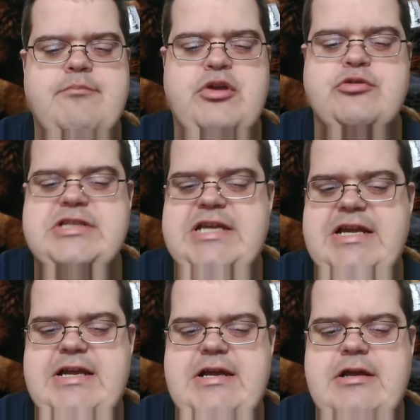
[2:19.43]

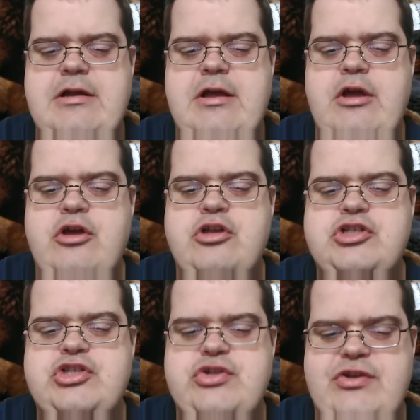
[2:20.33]
Beauty
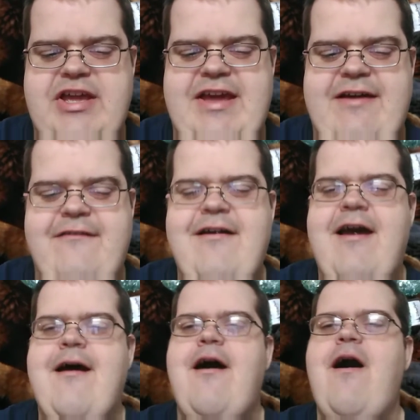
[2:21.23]
Studio.
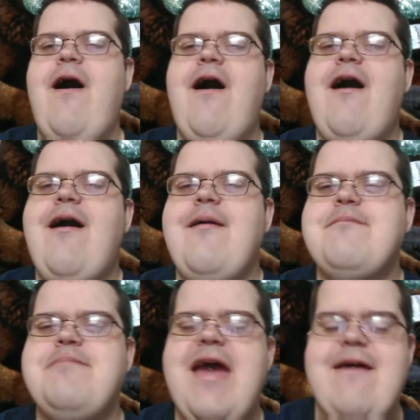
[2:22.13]

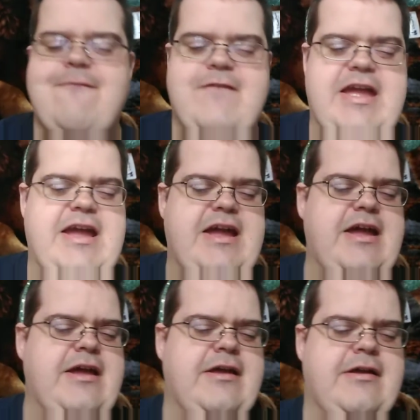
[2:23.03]
Ah,
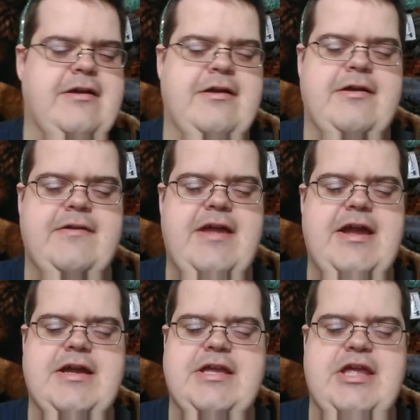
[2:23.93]
Bethy.
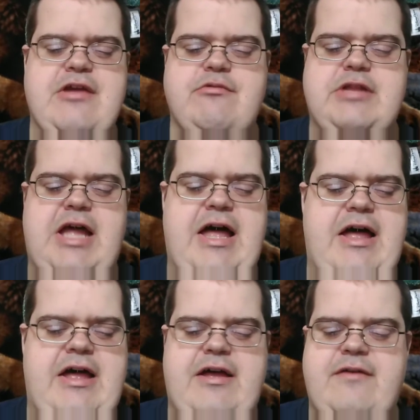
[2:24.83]
Thank you,
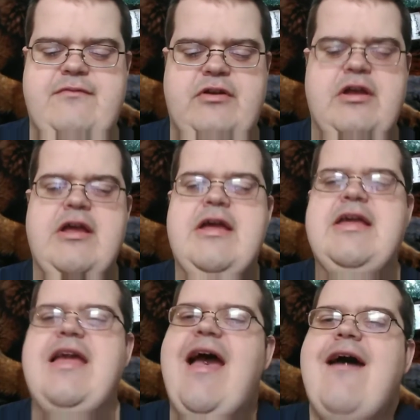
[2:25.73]
love.
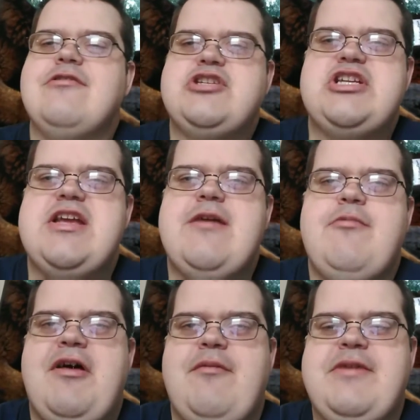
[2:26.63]
Yeah, she
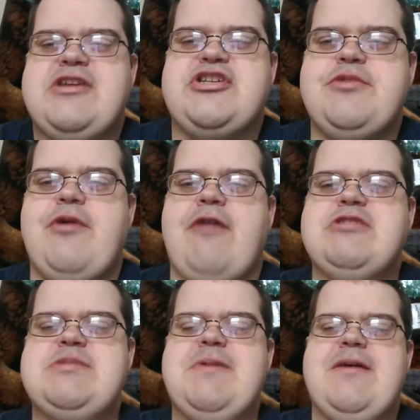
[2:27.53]
will be. She will
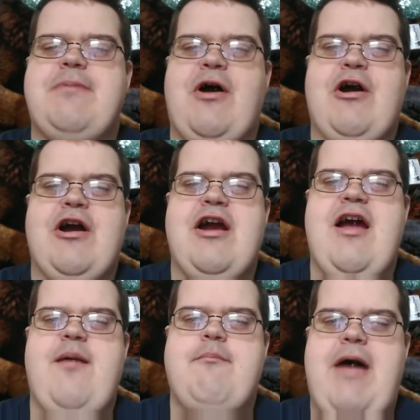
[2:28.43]
always be a part
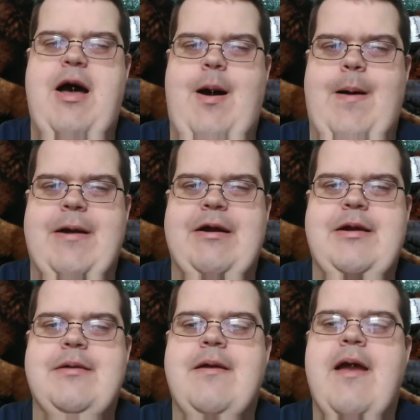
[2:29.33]
of my heart.